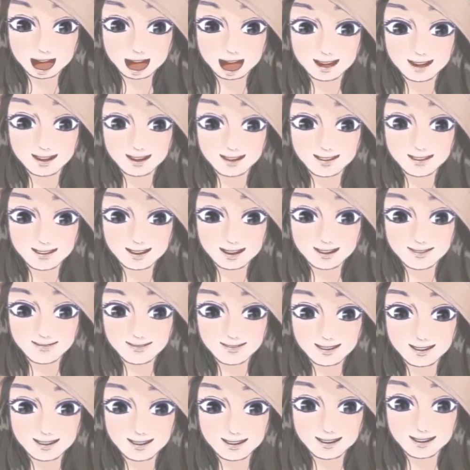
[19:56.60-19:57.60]
oh, and so here
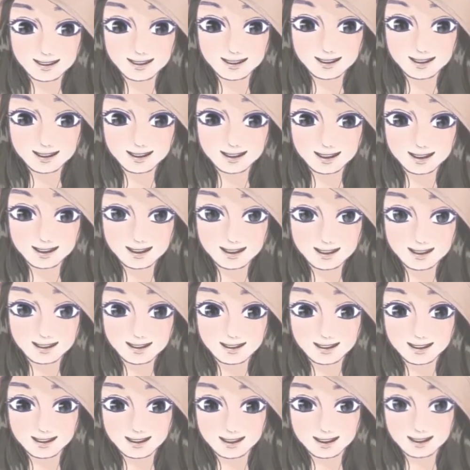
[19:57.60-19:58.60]
we are.
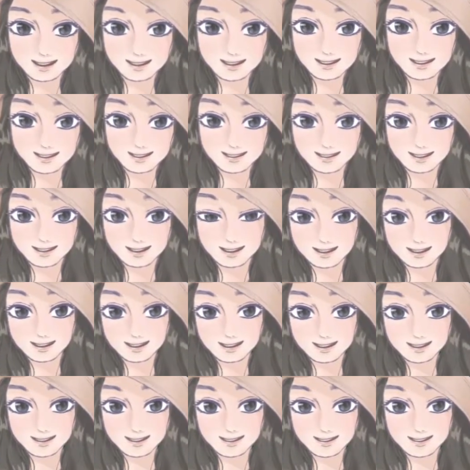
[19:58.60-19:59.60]

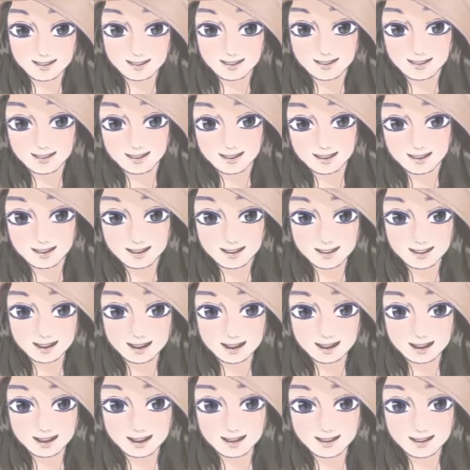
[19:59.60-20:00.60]
Uh,
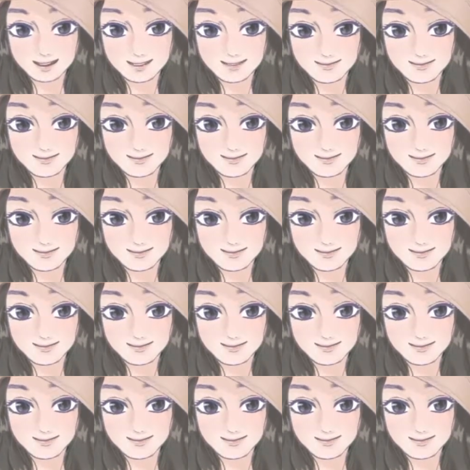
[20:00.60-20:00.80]
okay.